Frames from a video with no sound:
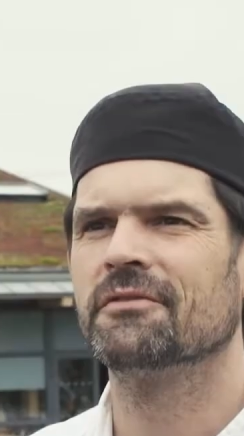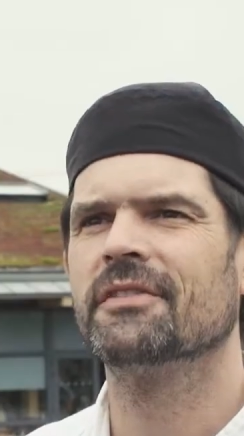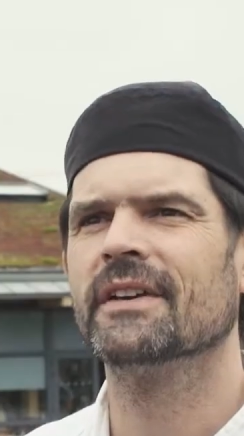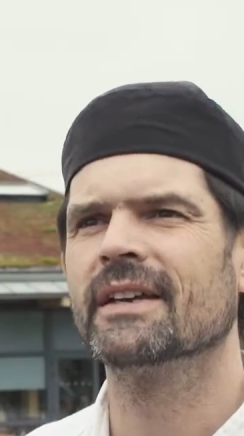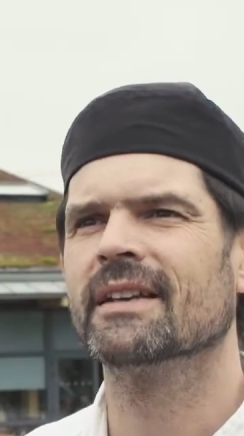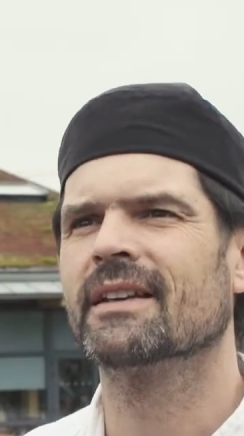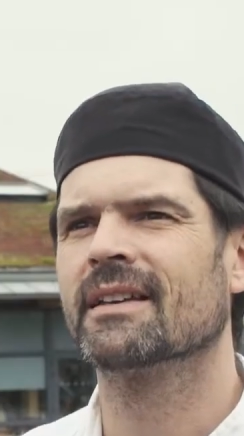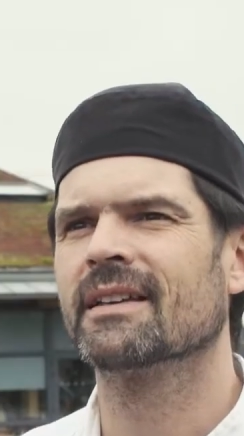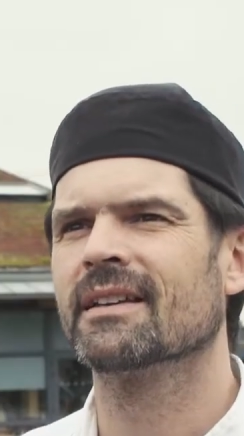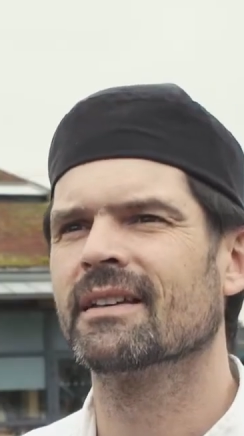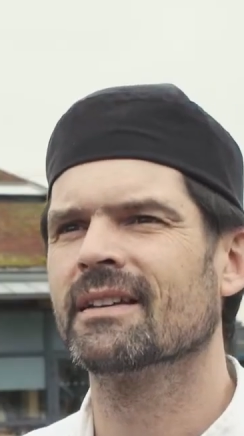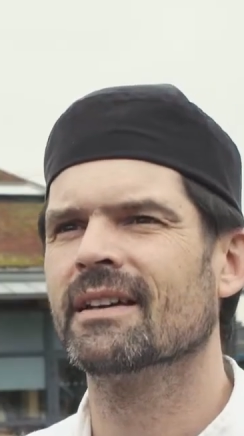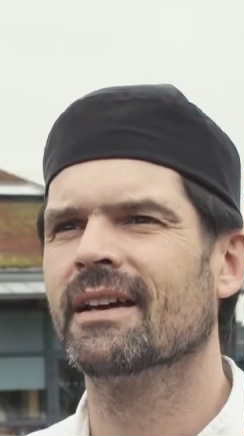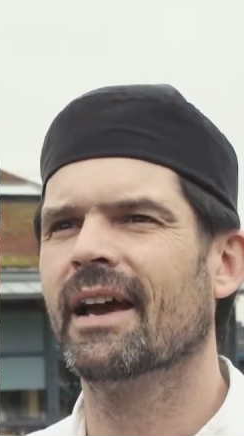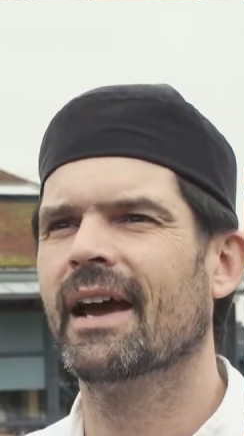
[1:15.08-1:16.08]
think
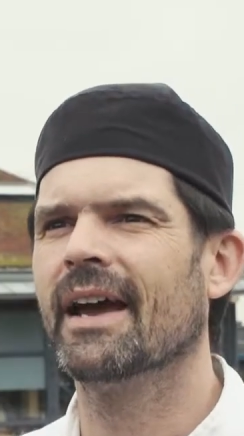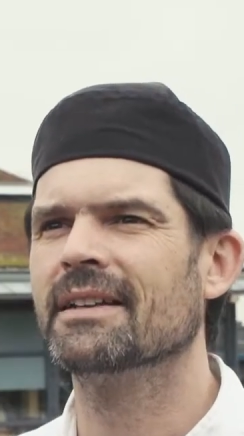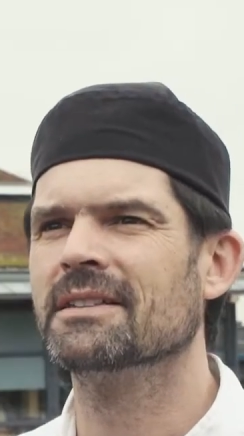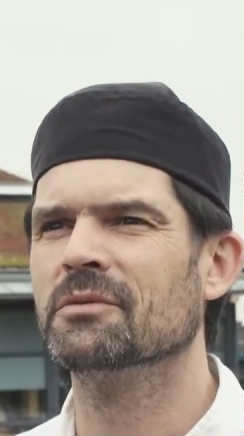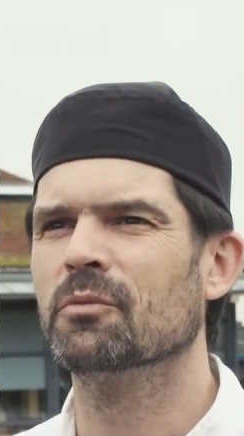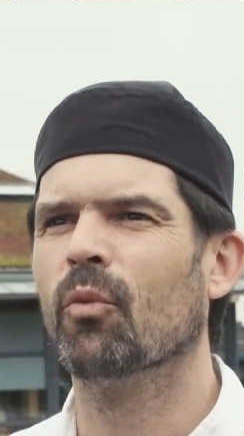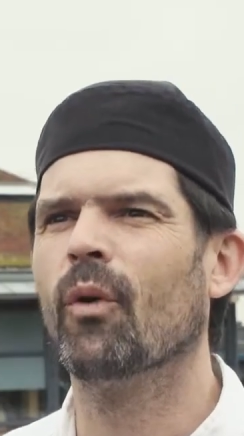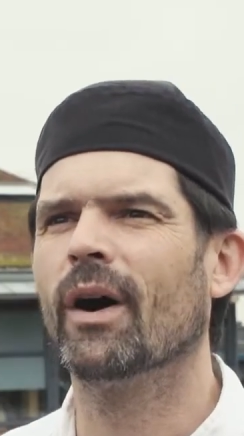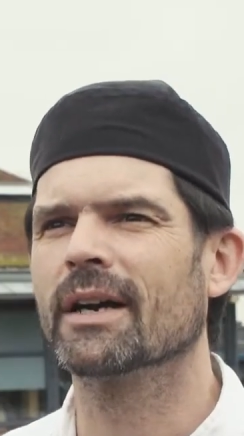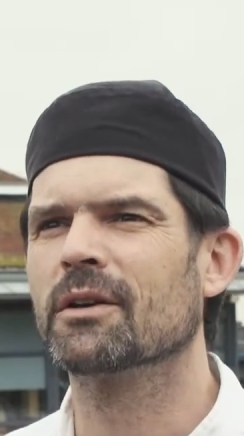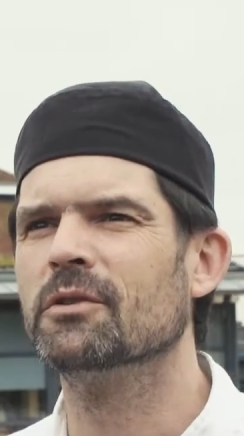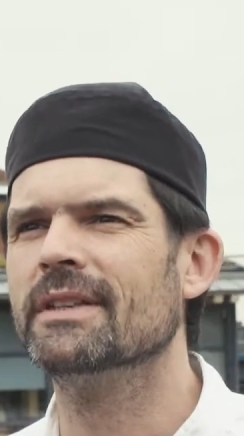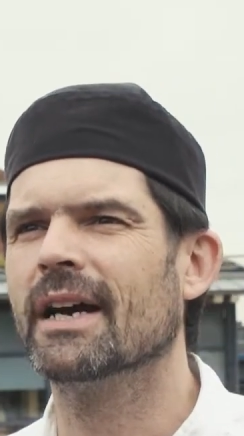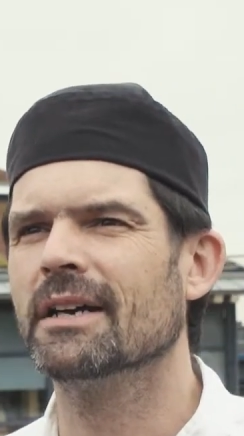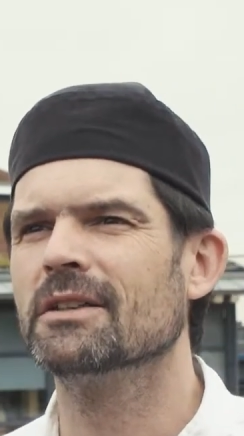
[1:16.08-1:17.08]
and what
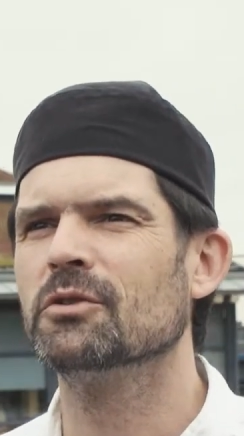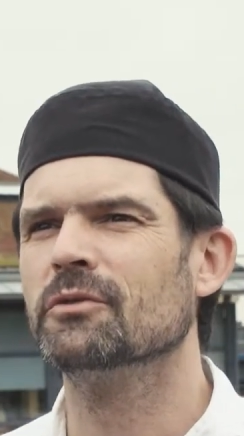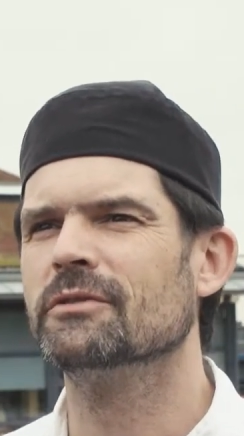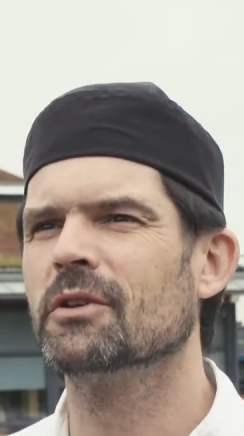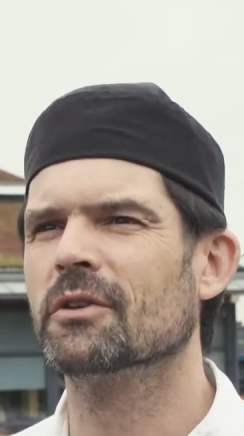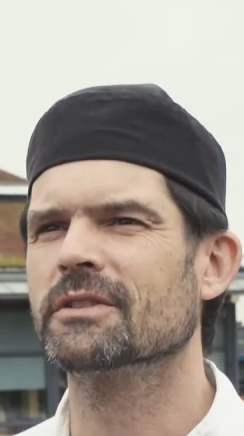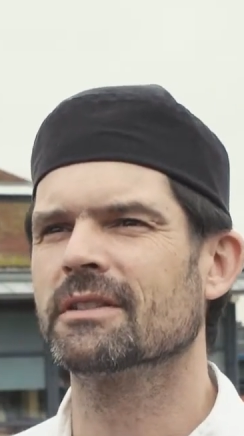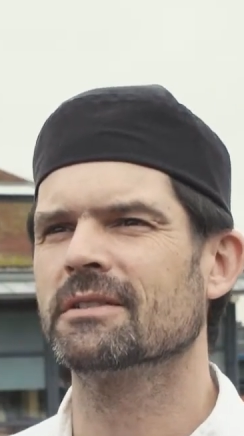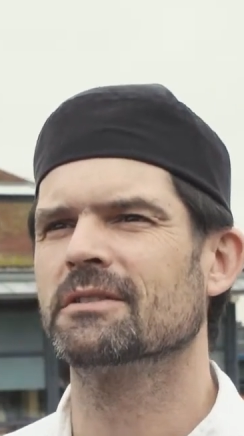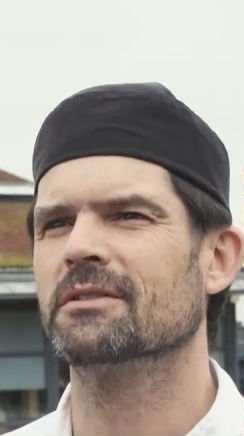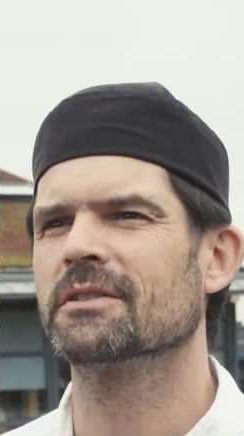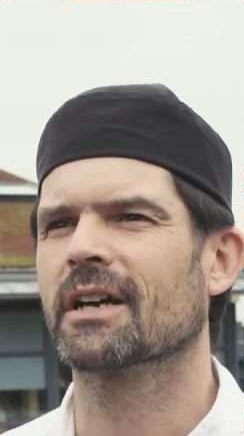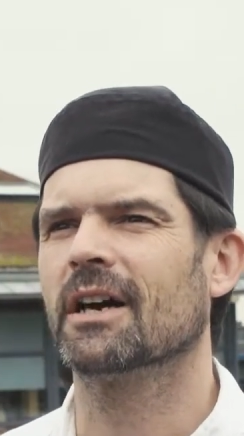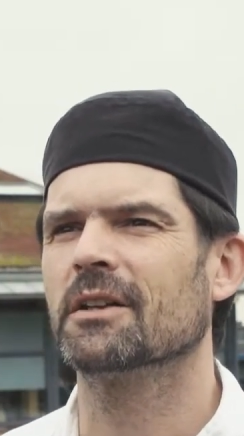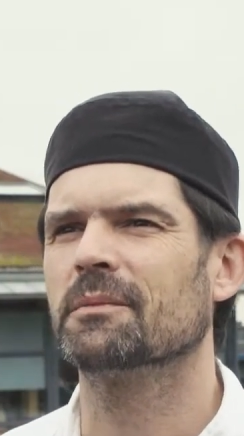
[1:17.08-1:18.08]
could I do with those,
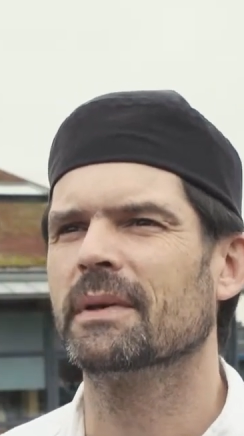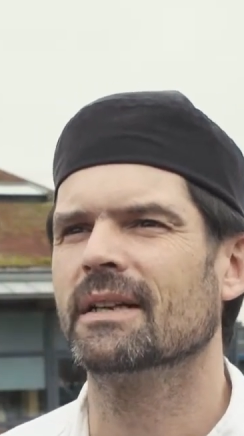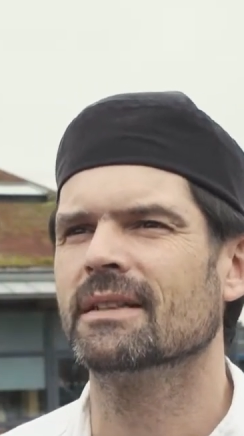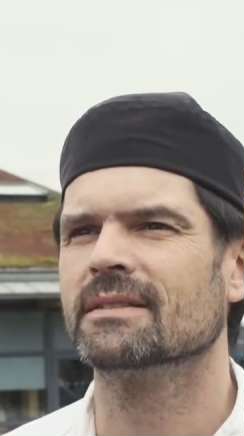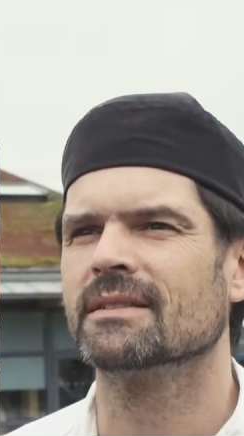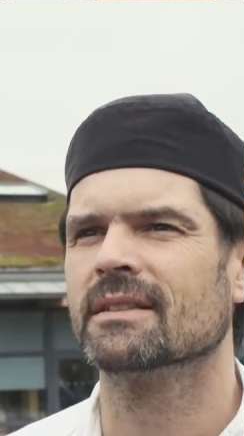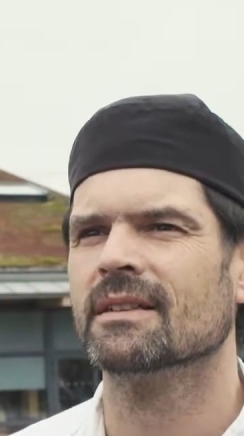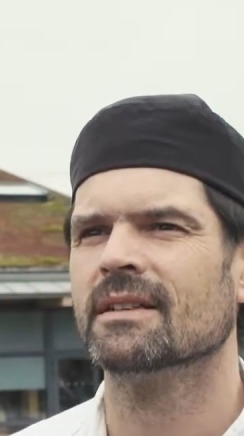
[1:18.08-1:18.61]
those carrot peels?